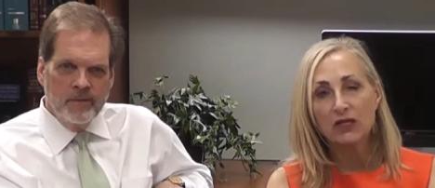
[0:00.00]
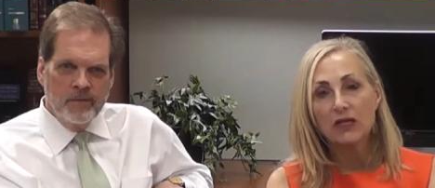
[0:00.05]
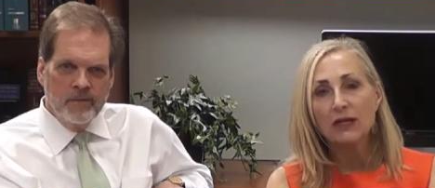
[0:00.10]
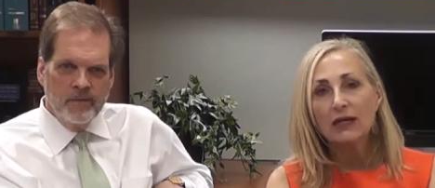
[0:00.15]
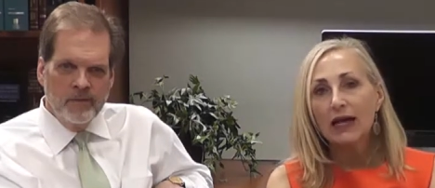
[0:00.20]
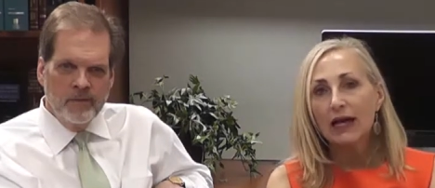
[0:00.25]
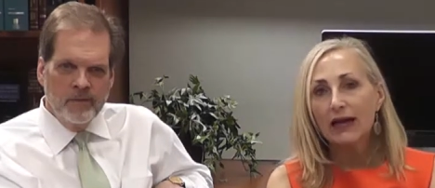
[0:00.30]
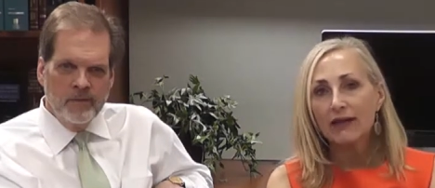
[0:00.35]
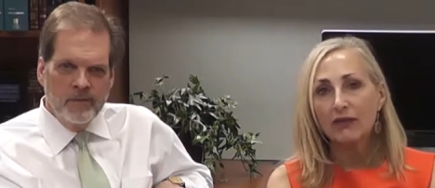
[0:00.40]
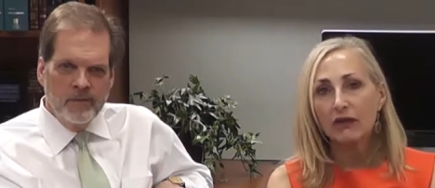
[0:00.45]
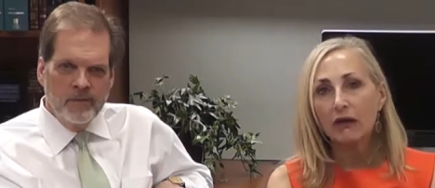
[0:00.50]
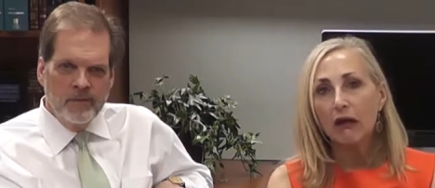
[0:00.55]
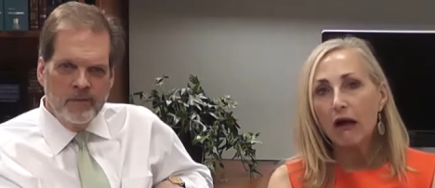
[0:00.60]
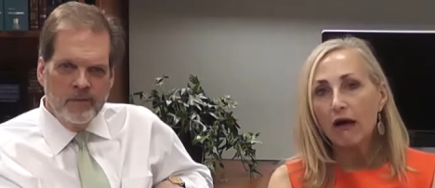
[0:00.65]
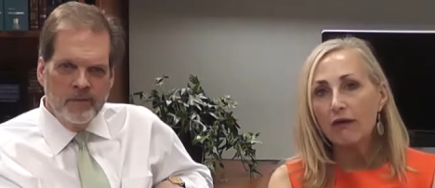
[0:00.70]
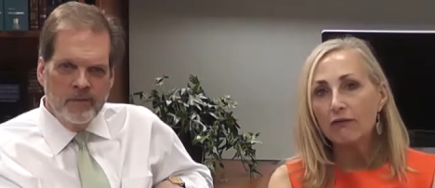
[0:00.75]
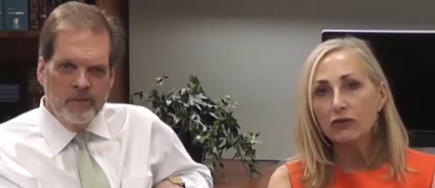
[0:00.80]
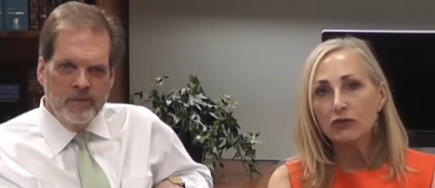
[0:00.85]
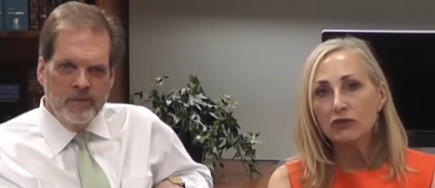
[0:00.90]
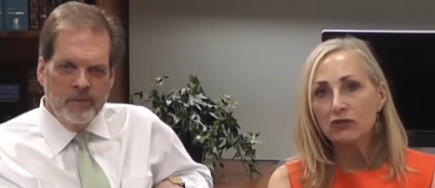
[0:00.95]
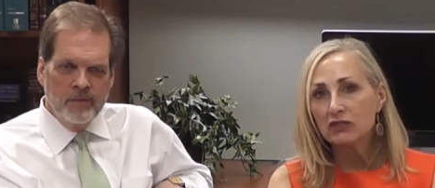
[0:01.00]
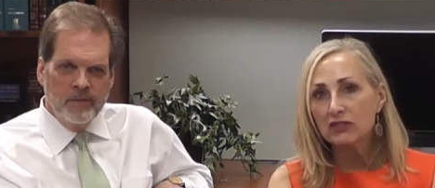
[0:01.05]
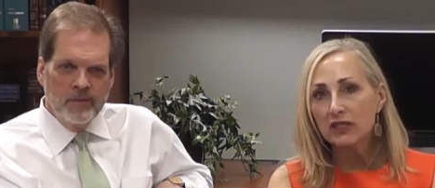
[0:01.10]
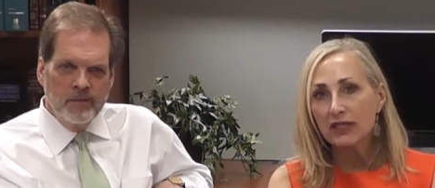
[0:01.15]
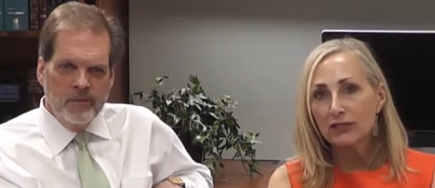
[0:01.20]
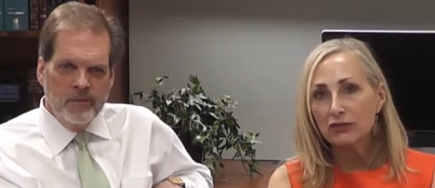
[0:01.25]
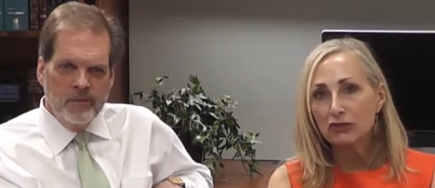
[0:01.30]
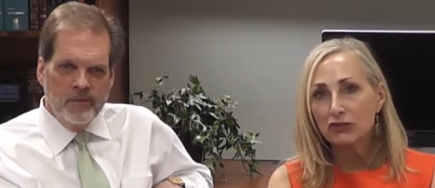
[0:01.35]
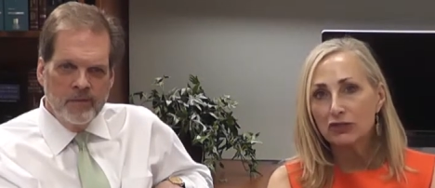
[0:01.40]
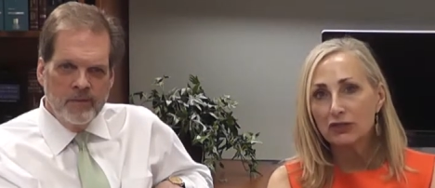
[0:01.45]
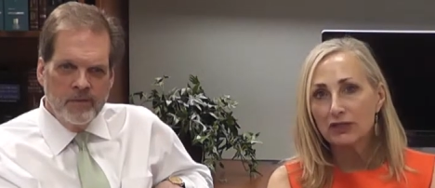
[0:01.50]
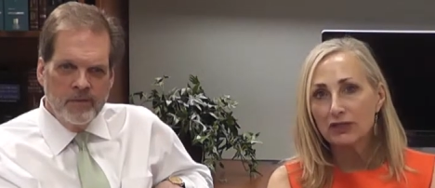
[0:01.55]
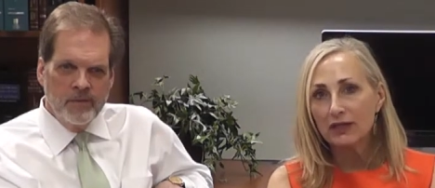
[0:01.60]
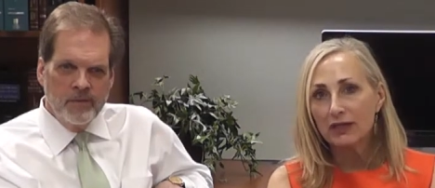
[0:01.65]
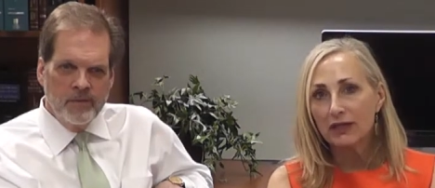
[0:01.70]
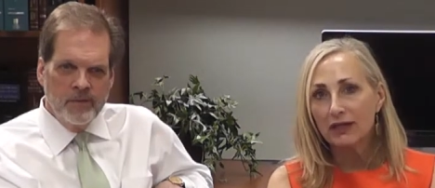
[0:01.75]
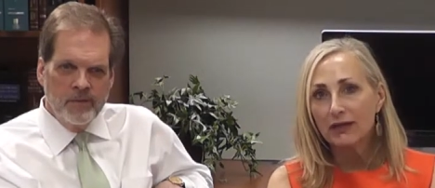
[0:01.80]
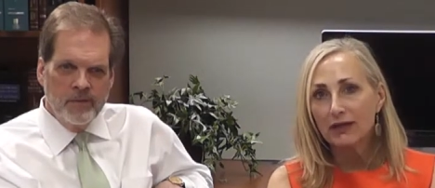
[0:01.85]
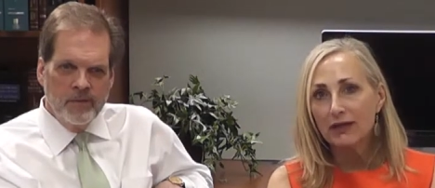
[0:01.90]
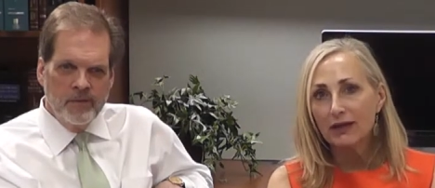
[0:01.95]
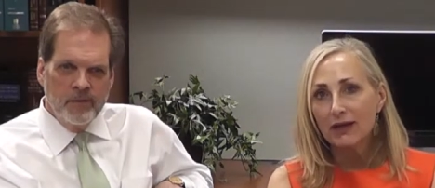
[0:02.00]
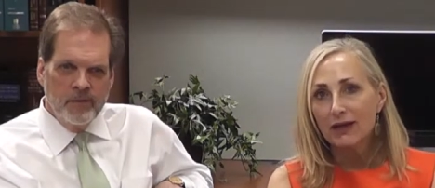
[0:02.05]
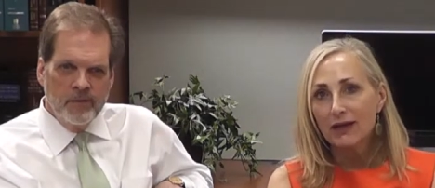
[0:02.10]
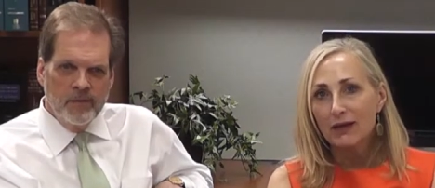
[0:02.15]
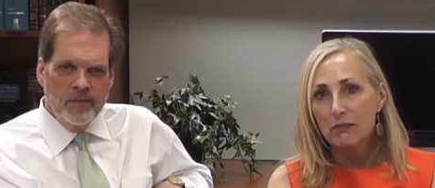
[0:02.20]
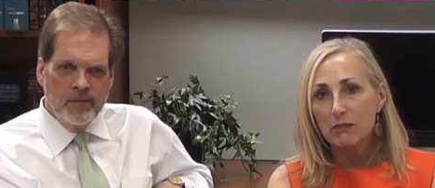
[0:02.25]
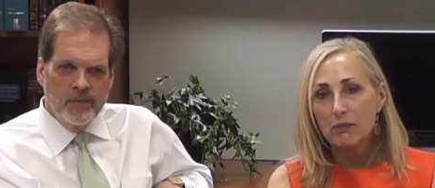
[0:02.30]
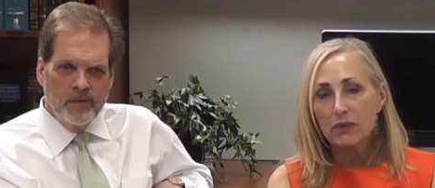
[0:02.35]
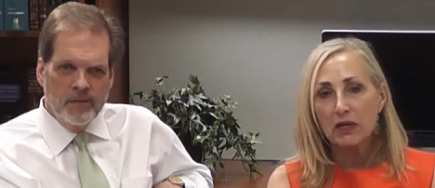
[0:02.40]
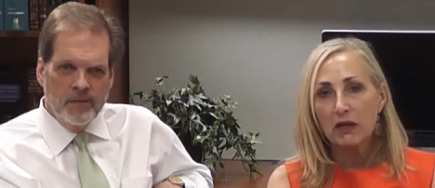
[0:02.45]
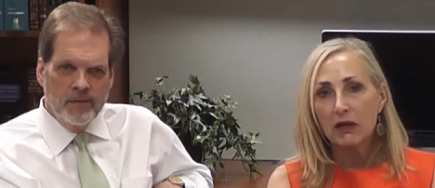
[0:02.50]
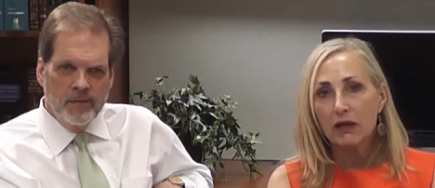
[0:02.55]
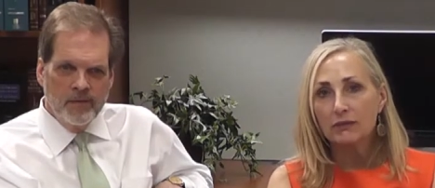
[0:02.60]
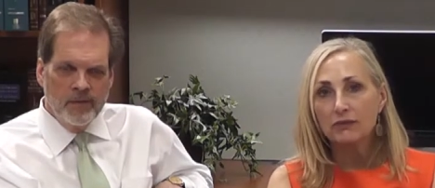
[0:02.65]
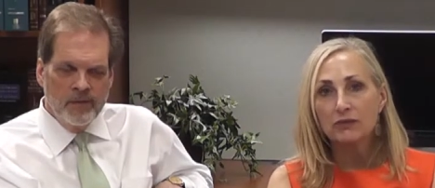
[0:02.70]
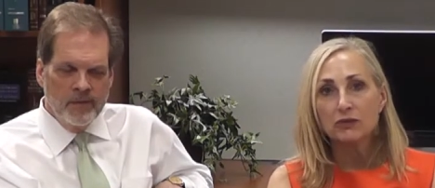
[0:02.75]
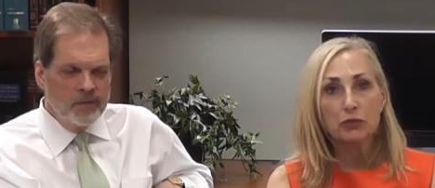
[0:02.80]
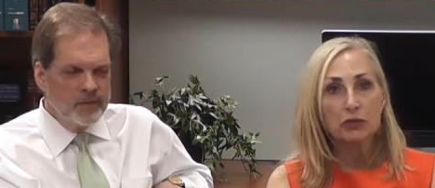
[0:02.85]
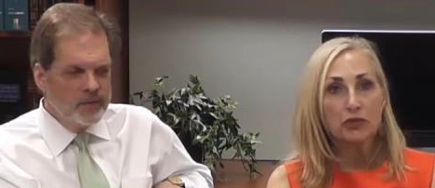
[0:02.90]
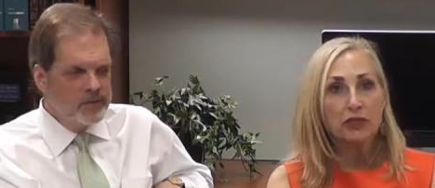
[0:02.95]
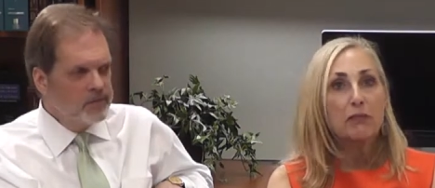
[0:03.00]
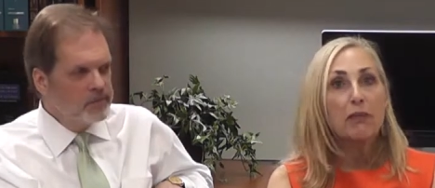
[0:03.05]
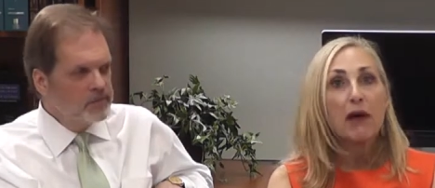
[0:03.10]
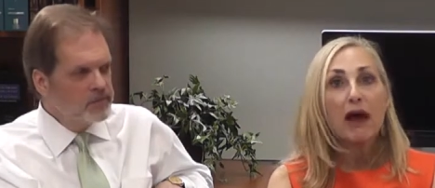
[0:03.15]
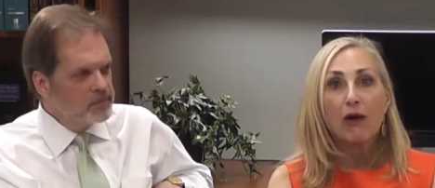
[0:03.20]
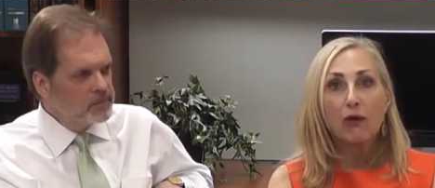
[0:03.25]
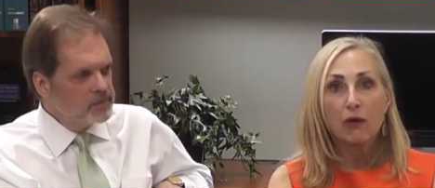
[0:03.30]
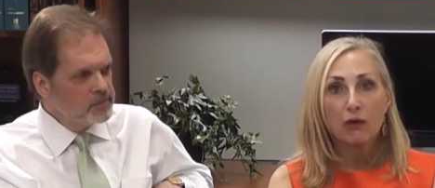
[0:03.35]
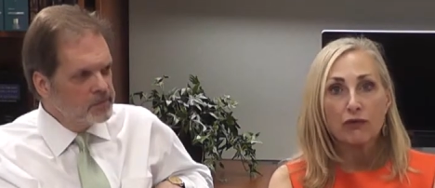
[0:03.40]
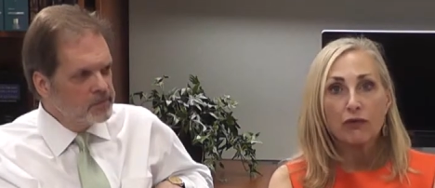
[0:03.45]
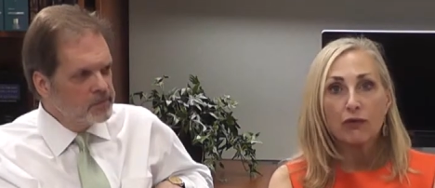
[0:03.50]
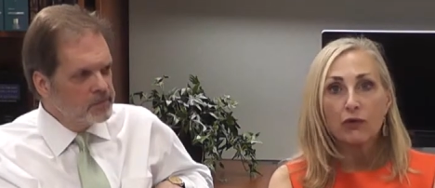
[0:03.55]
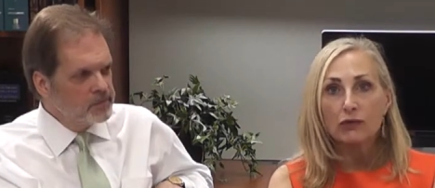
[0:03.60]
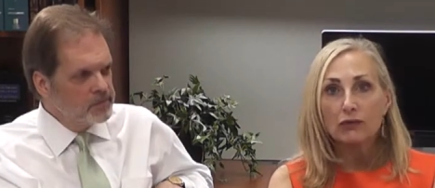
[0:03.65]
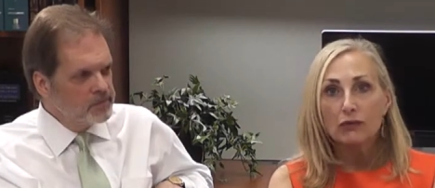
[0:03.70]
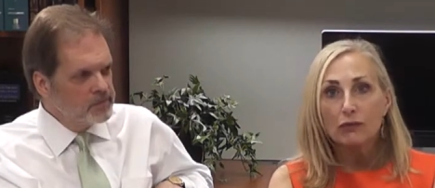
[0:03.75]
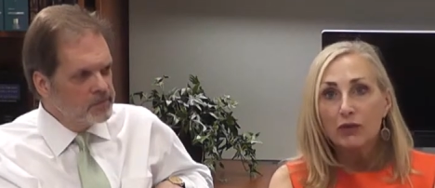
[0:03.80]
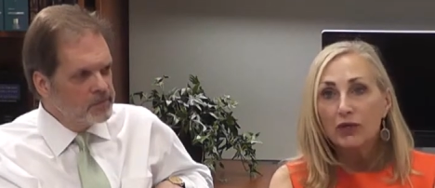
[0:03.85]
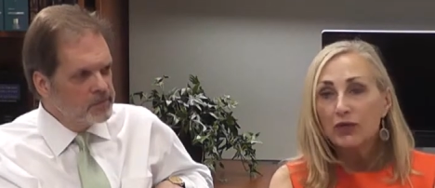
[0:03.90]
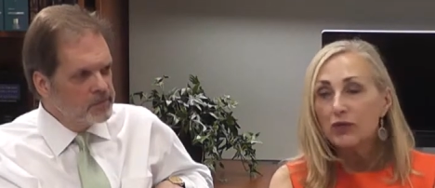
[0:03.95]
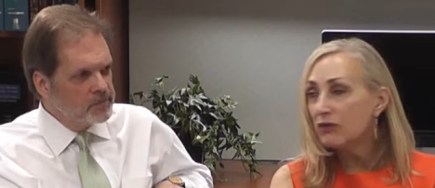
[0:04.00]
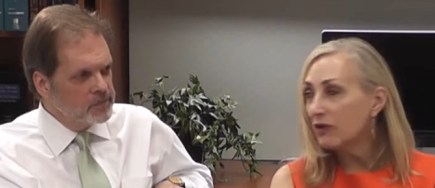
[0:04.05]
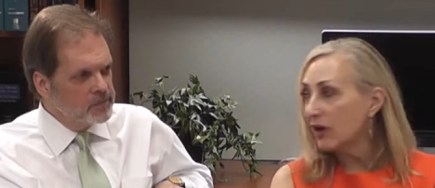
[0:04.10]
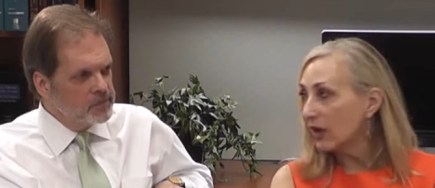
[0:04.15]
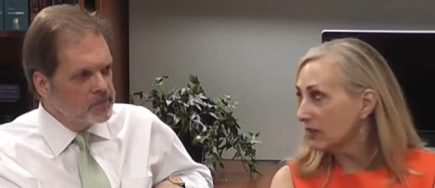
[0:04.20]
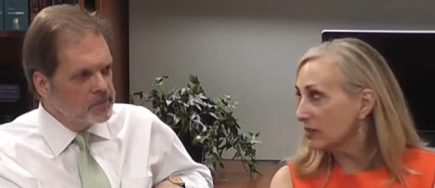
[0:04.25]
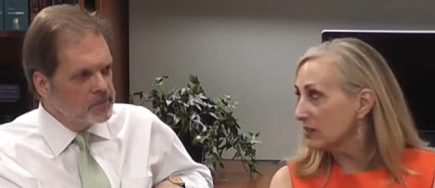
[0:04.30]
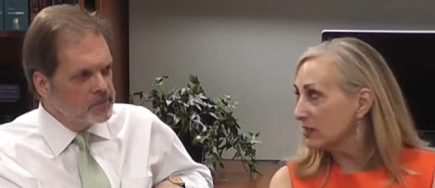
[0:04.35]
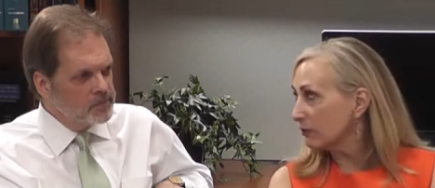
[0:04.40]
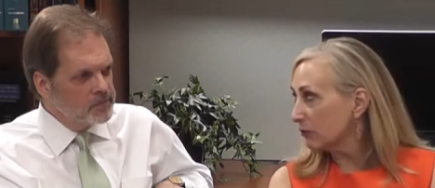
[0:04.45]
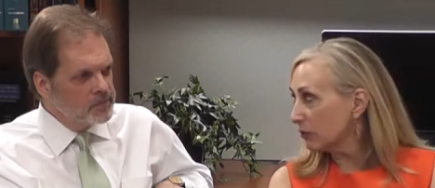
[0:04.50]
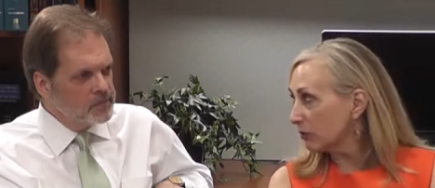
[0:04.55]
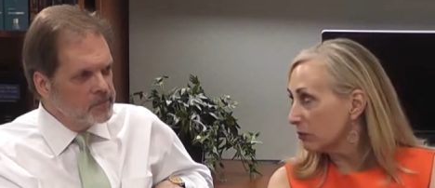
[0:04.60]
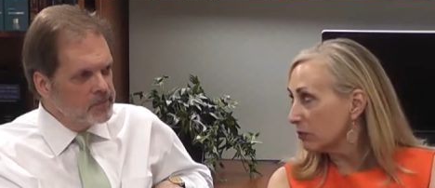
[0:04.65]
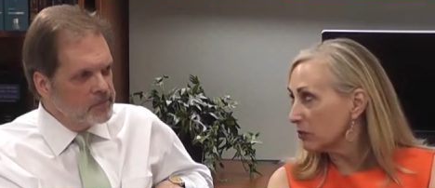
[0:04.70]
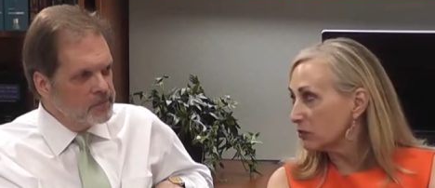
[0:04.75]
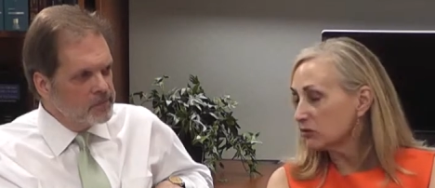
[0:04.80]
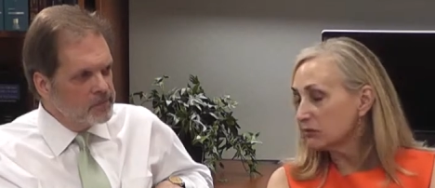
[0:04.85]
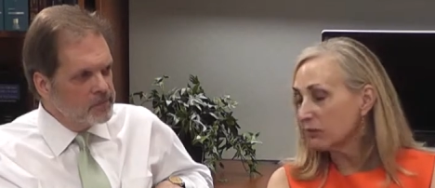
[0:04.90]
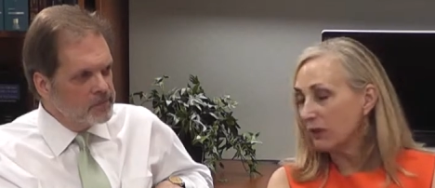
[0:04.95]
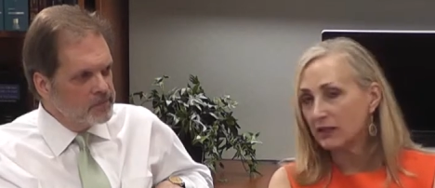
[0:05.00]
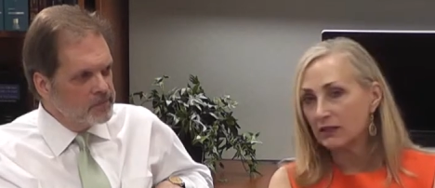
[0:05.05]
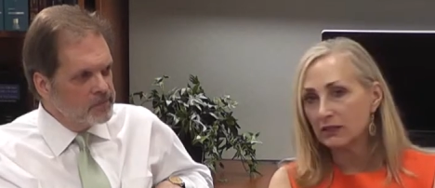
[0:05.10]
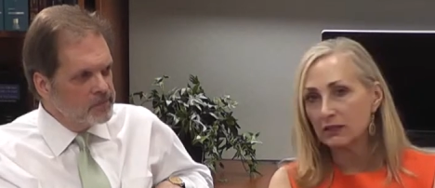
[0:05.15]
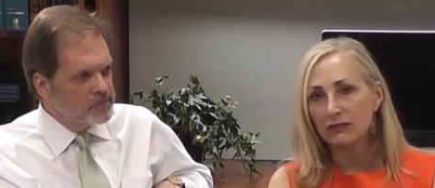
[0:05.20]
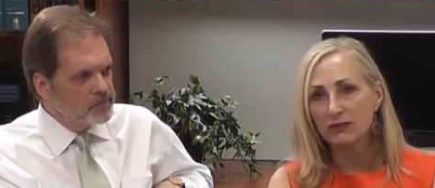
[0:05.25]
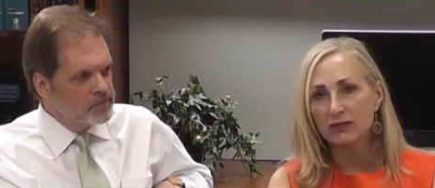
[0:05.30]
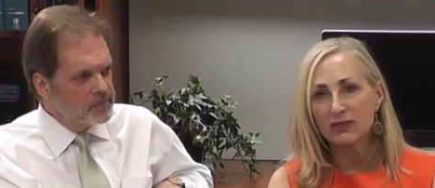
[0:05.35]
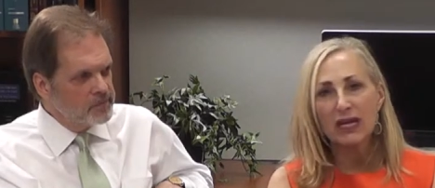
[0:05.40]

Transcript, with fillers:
Speaker 1: and the conversation becomes really powerful when you've got different perspectives.